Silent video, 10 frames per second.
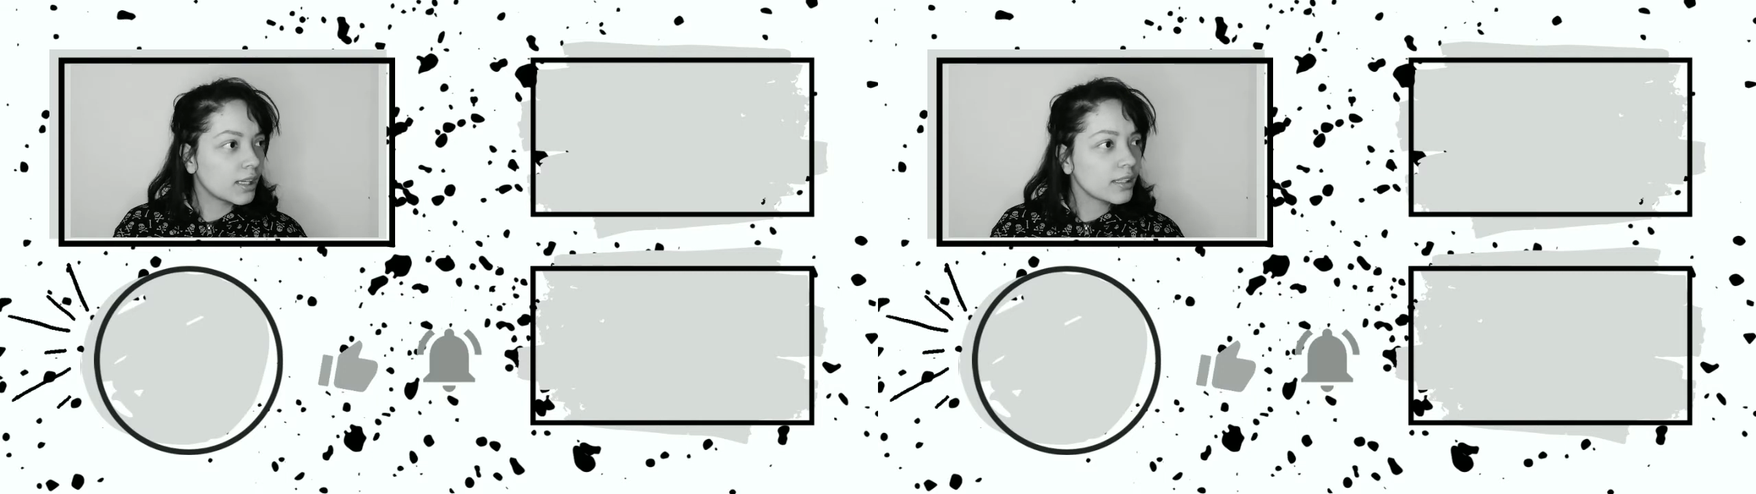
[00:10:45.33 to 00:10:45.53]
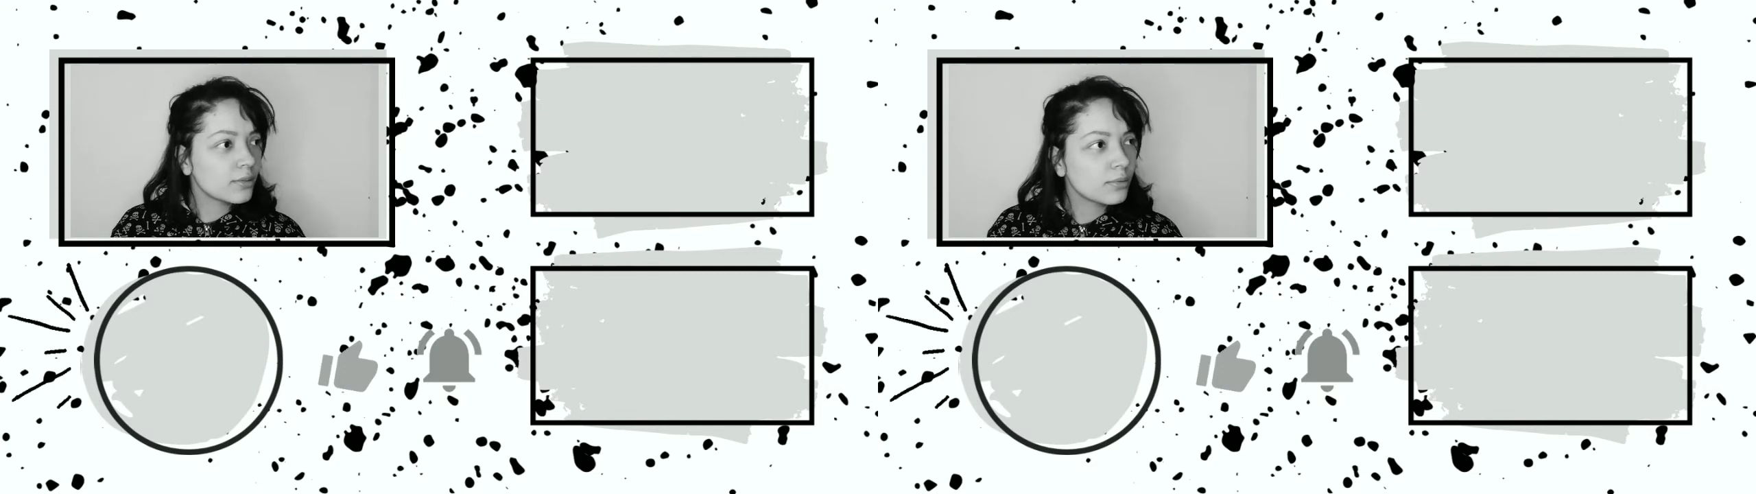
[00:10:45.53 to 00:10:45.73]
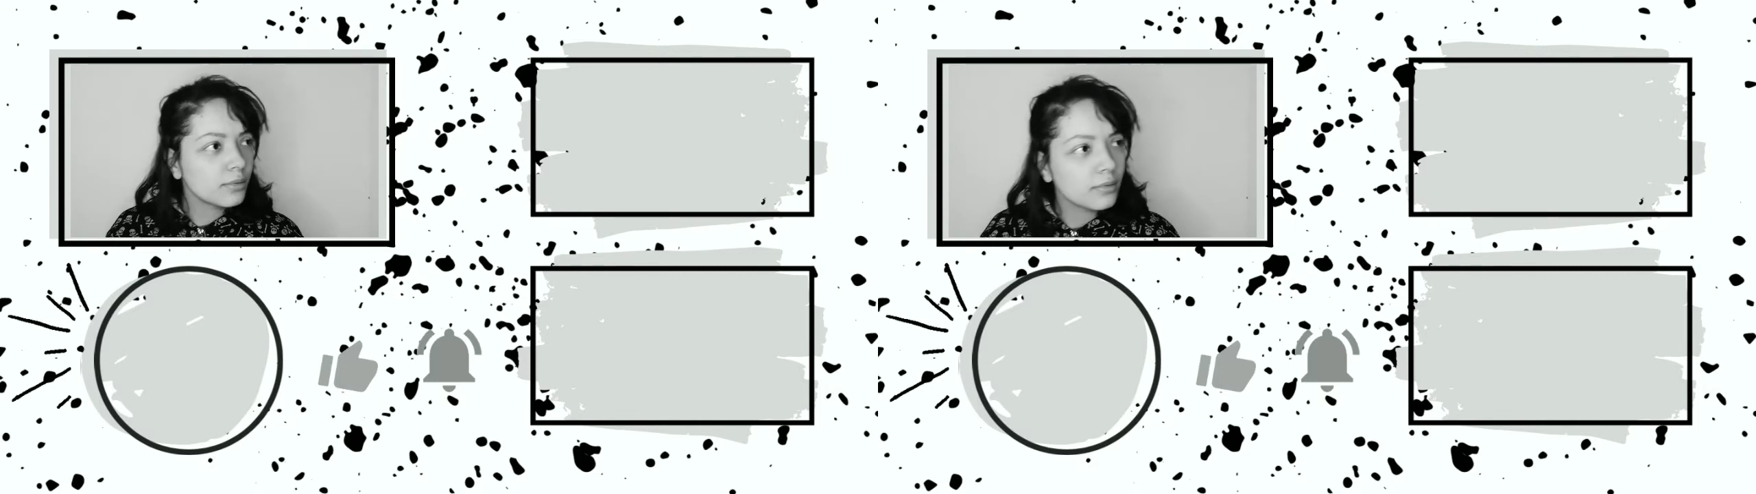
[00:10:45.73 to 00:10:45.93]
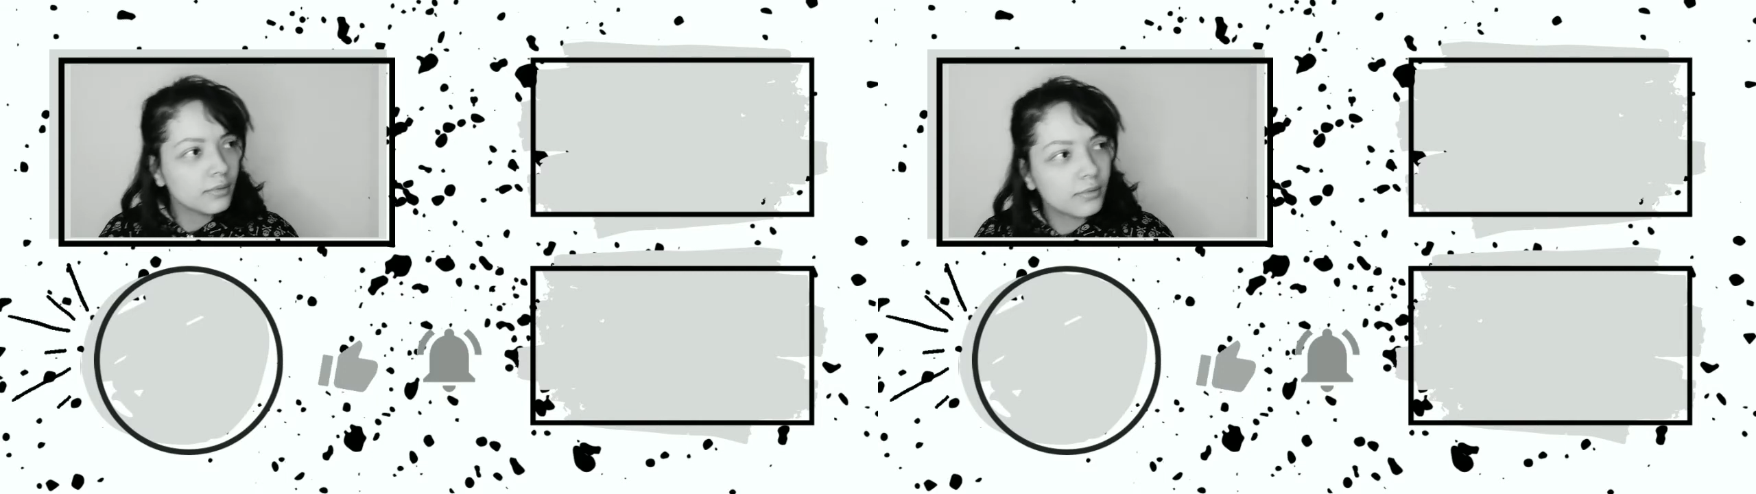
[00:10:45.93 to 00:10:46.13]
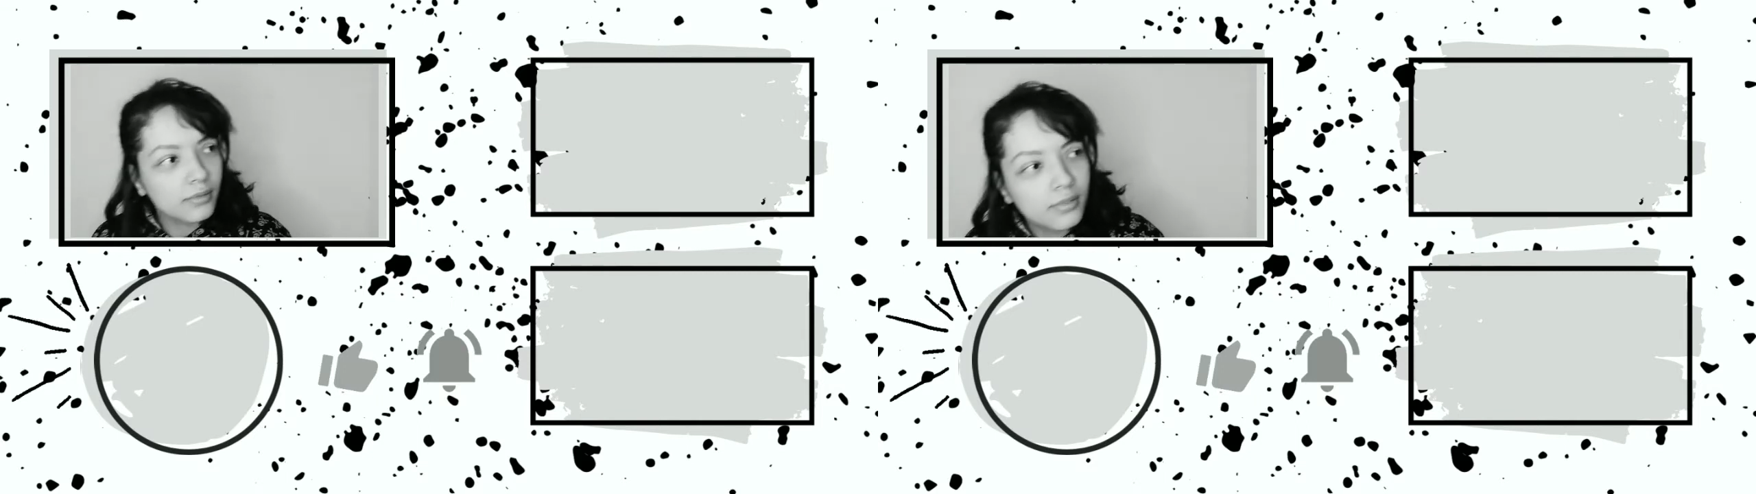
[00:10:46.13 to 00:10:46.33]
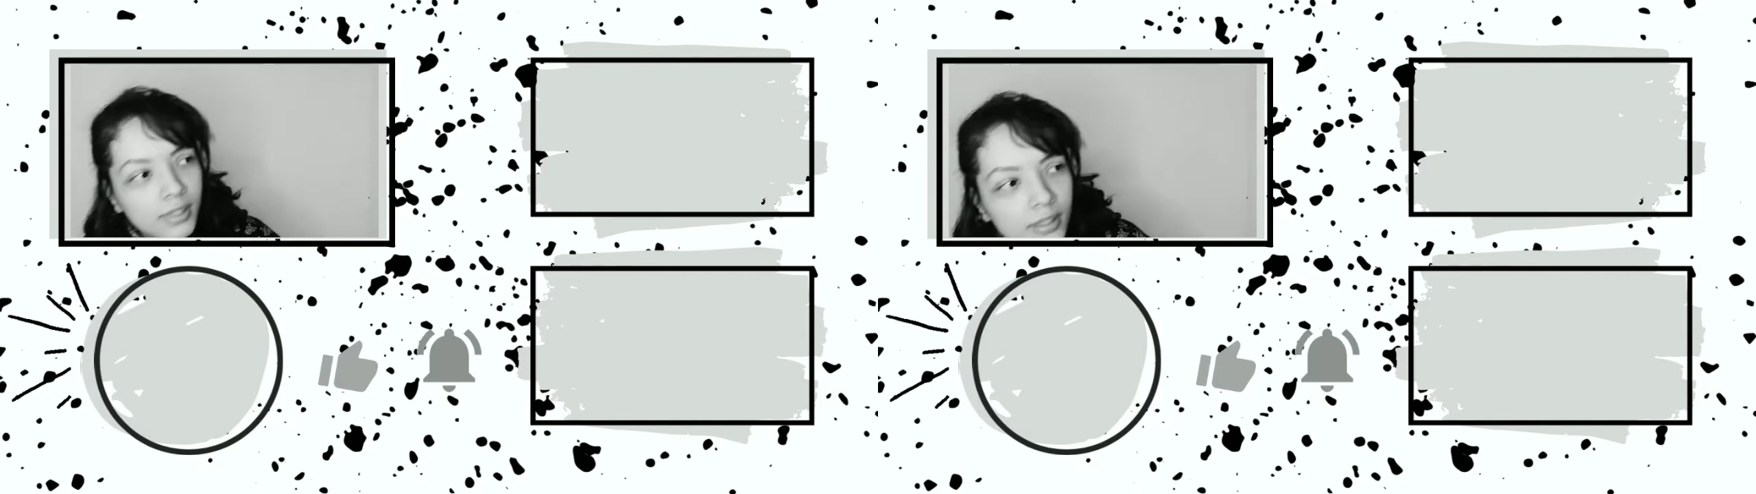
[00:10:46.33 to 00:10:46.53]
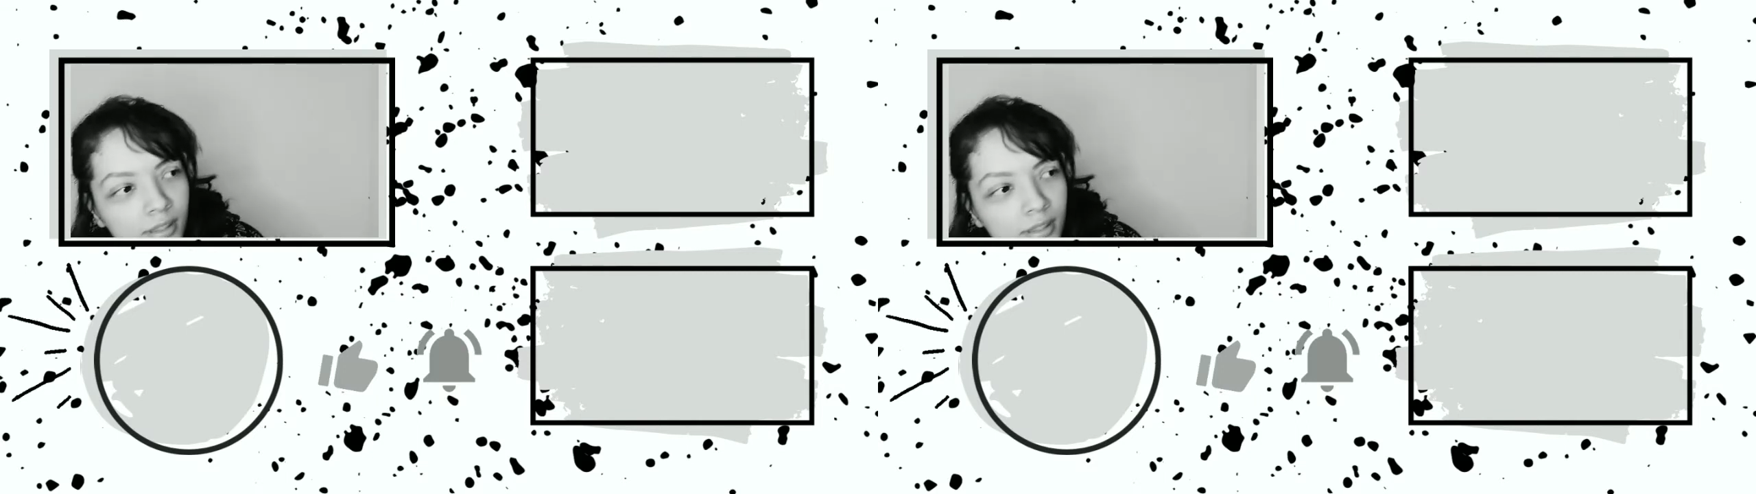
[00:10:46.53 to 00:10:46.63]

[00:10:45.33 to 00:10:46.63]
Ai, que susto!